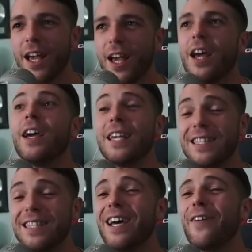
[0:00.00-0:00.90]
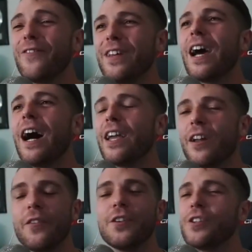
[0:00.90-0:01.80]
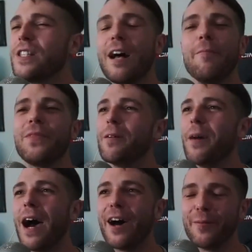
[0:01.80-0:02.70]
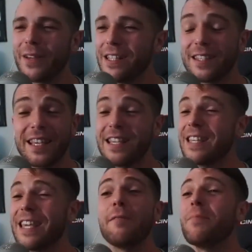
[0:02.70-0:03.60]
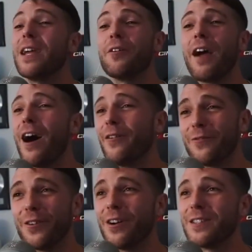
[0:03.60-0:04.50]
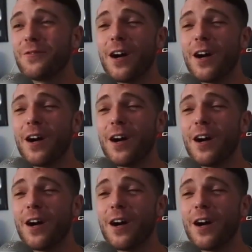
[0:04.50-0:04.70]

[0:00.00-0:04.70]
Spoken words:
He's definitely got, there's something about him. He's kept me around for as fucking